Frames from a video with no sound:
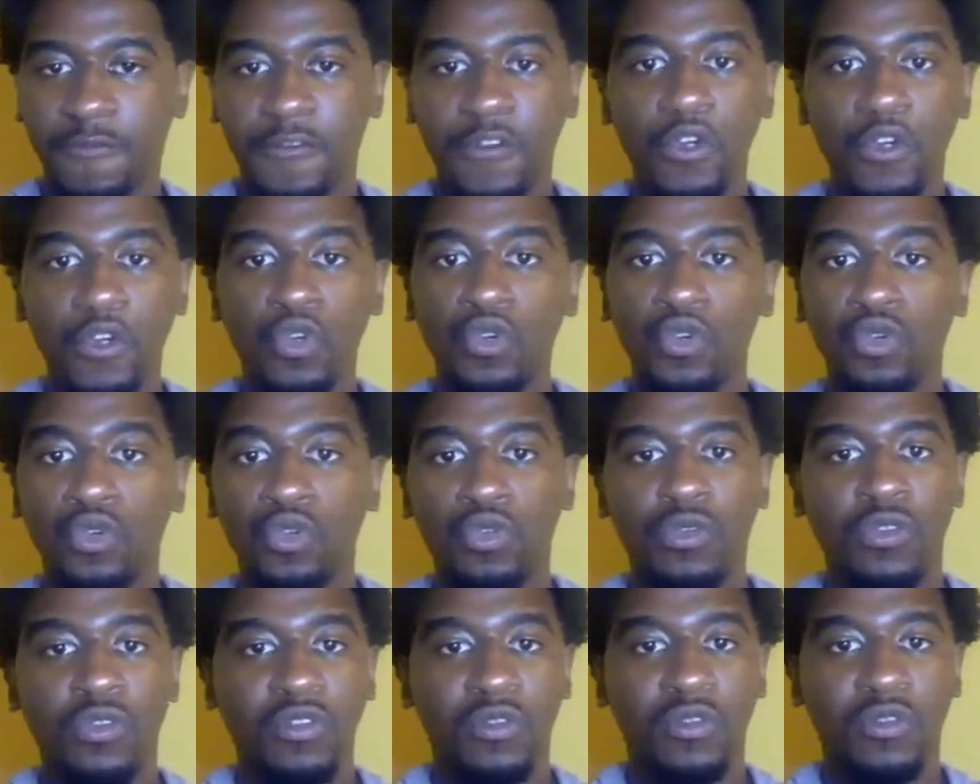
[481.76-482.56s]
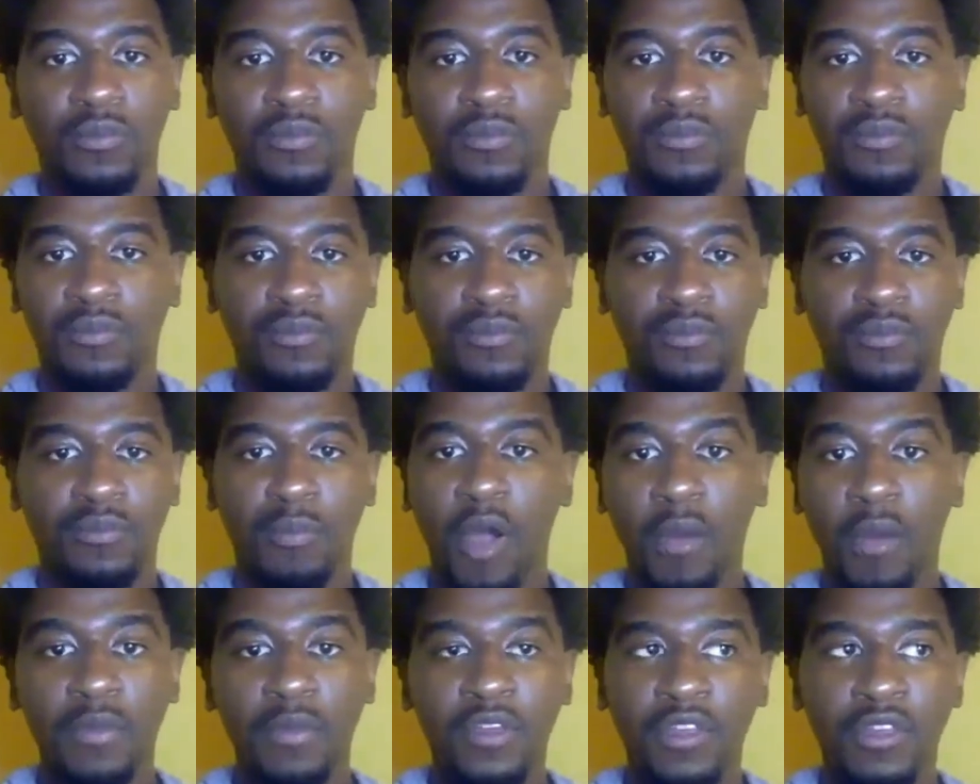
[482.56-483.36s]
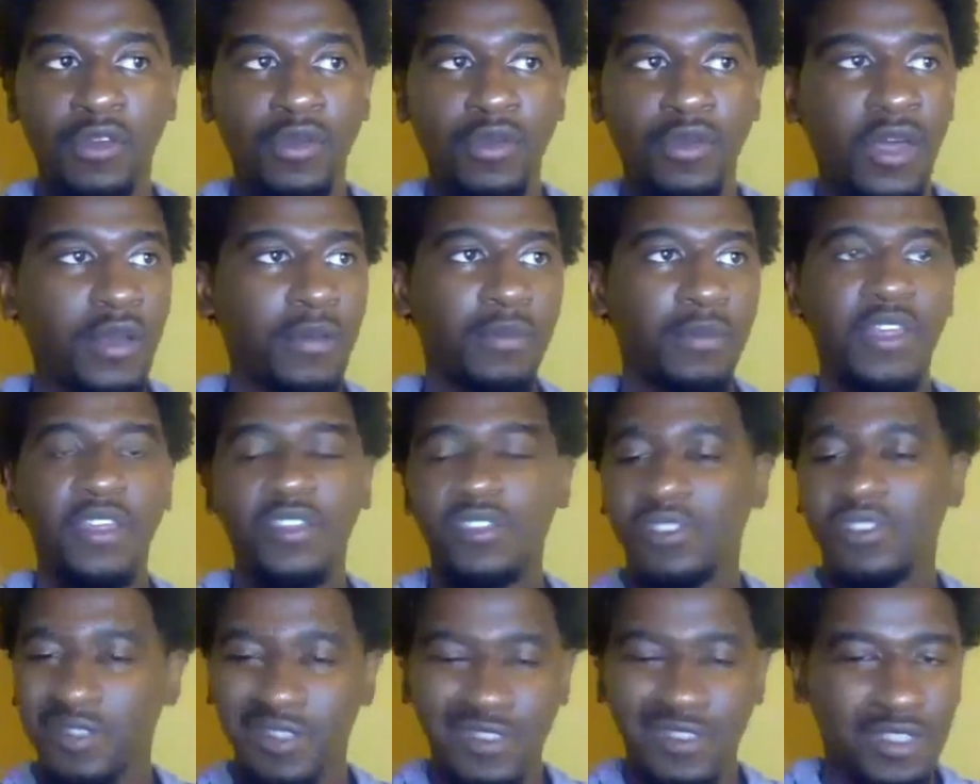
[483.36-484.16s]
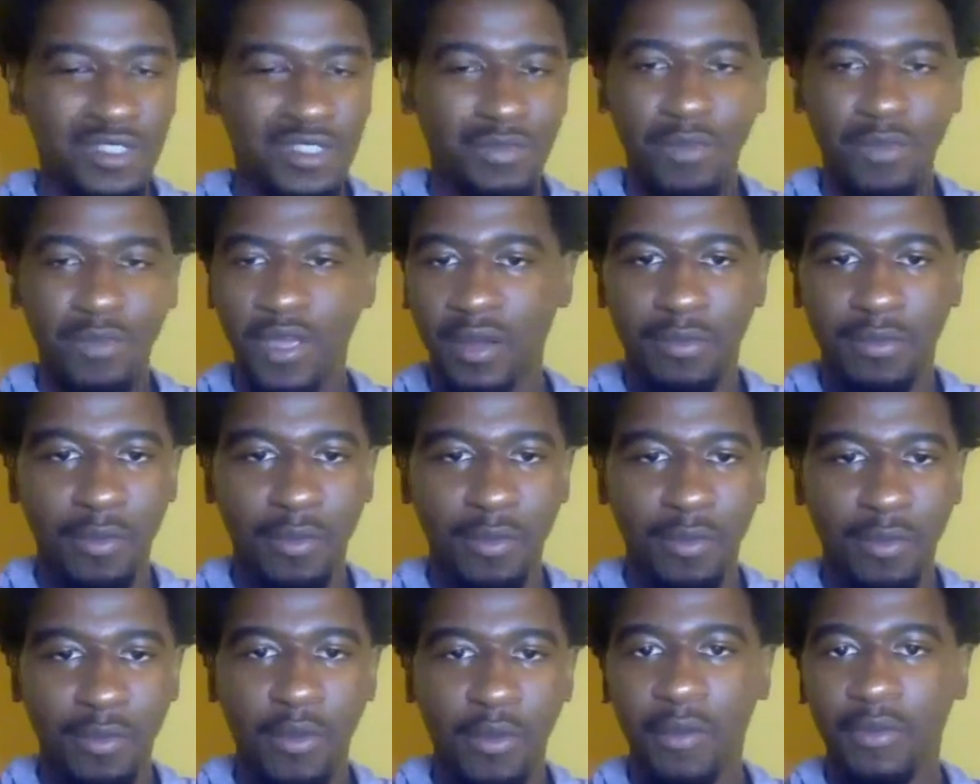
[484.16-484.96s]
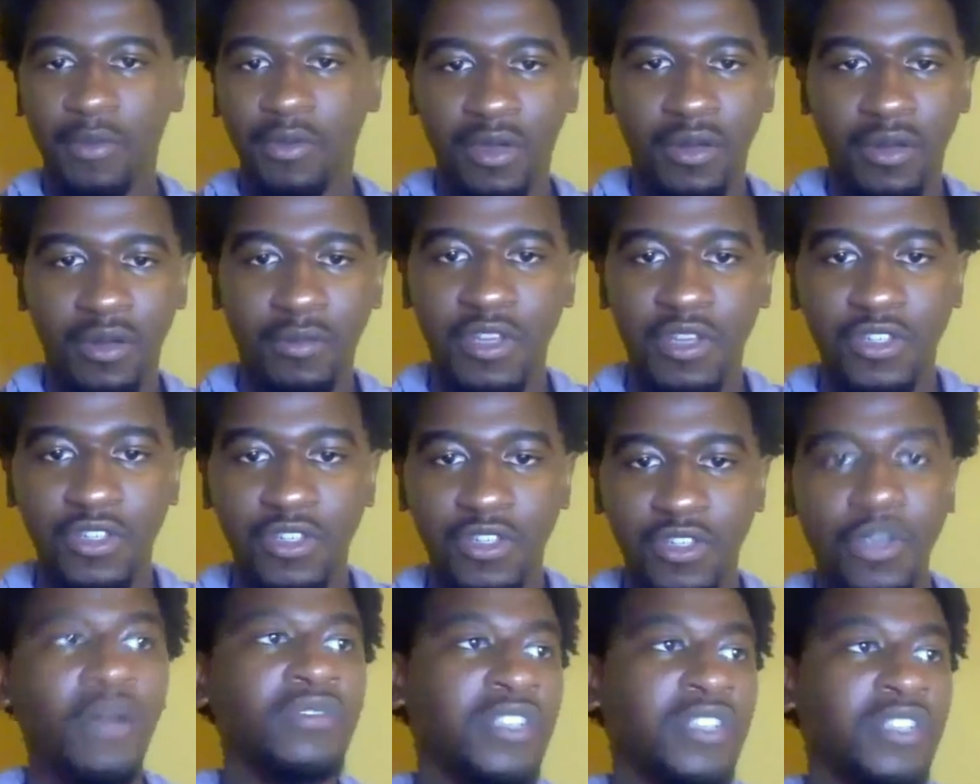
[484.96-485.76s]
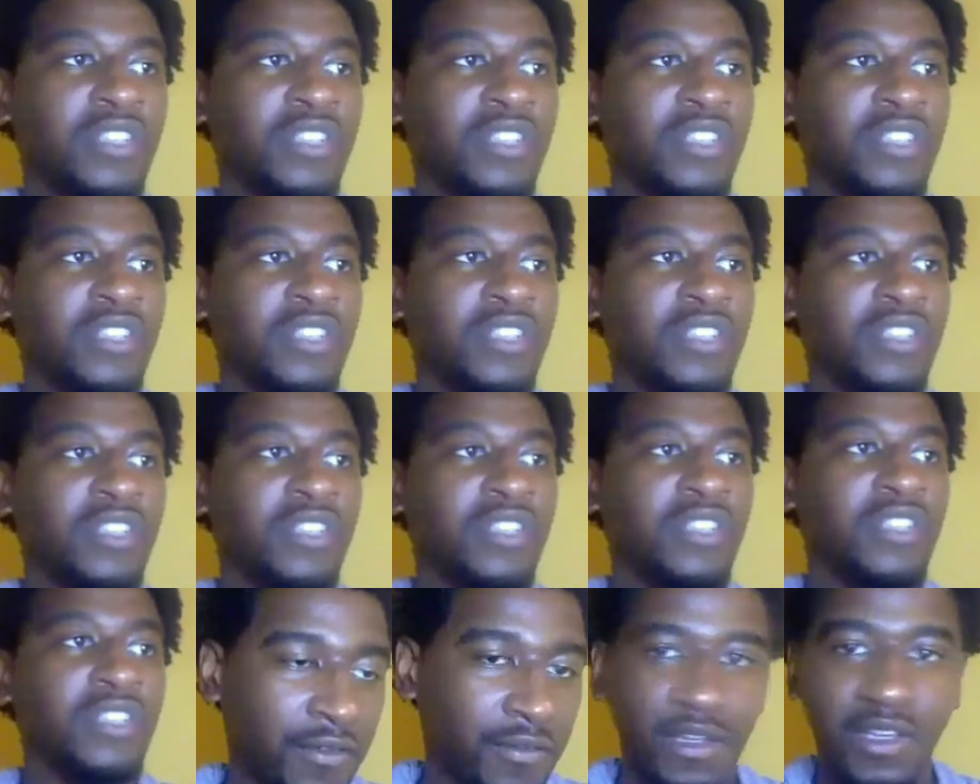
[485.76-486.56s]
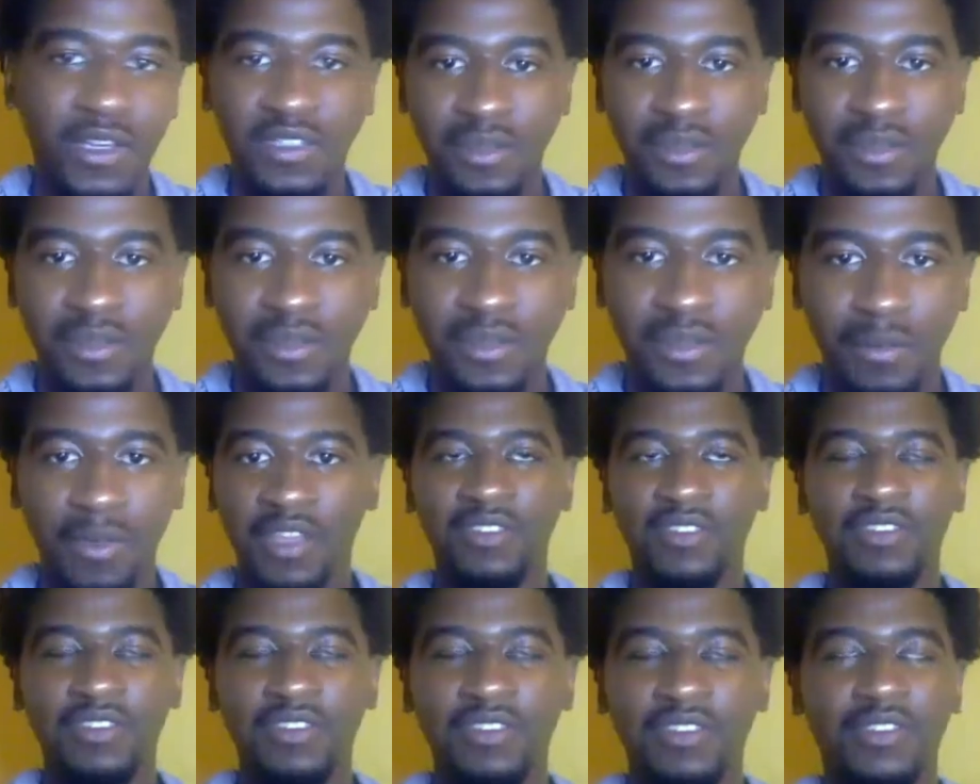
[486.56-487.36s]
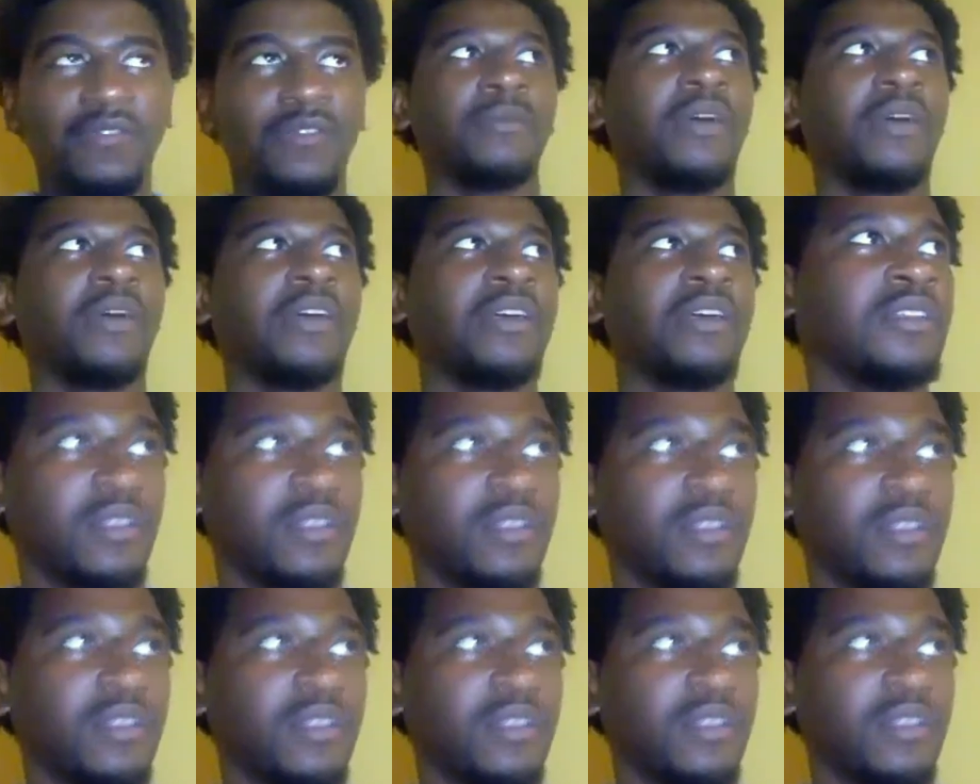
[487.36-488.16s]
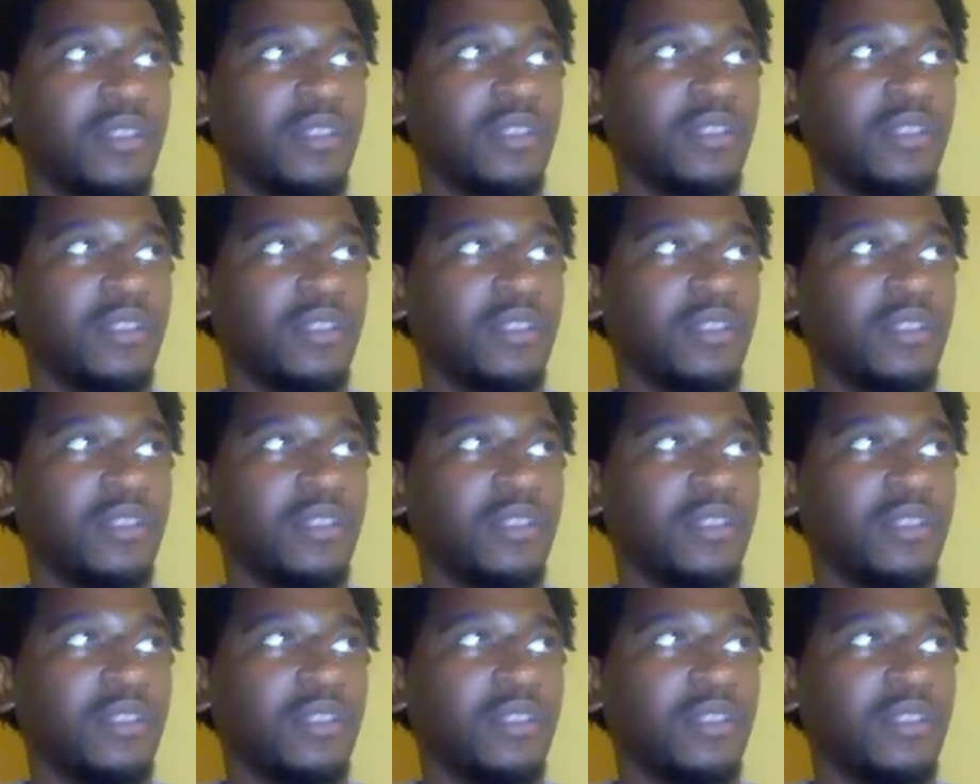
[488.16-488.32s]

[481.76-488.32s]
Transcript: food, barbecue at a beach. Let's just make up a barbecue at a beach. You obviously know I'm intuitive because I'm making stuff up in my head.